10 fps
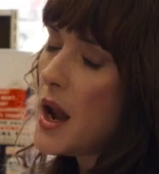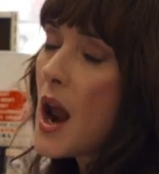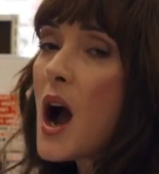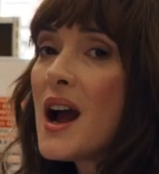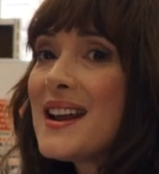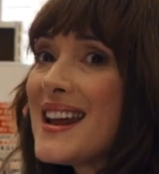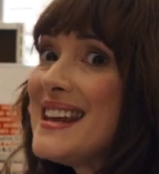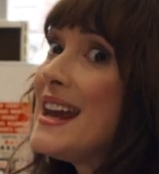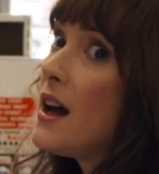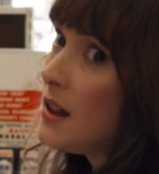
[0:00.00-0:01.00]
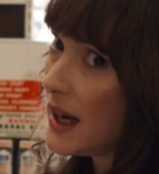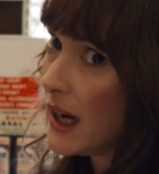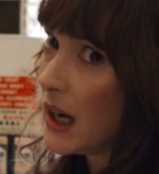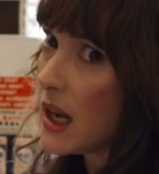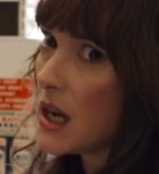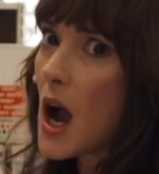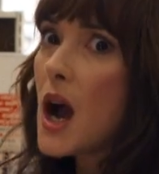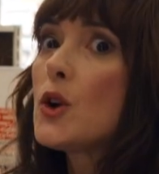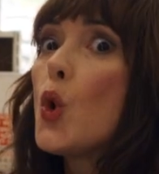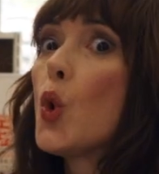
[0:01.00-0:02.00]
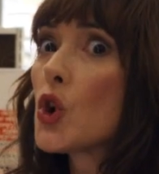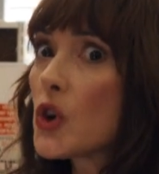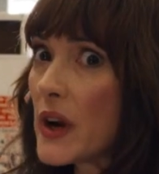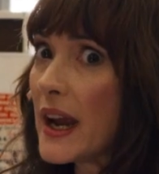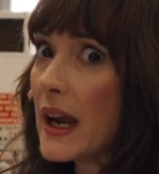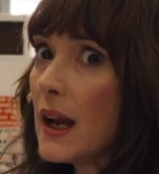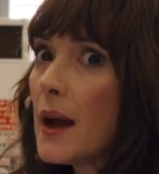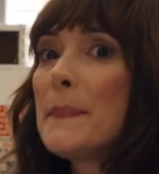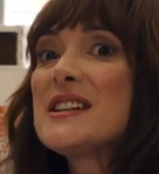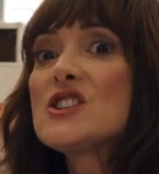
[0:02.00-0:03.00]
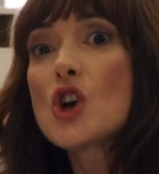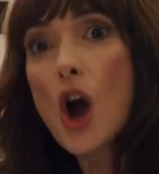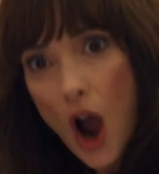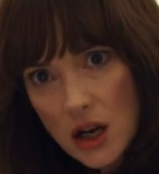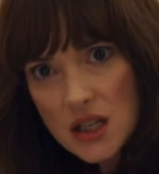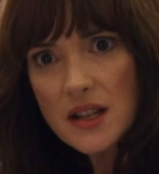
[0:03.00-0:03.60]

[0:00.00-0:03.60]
Not yelling, not ordering. Talk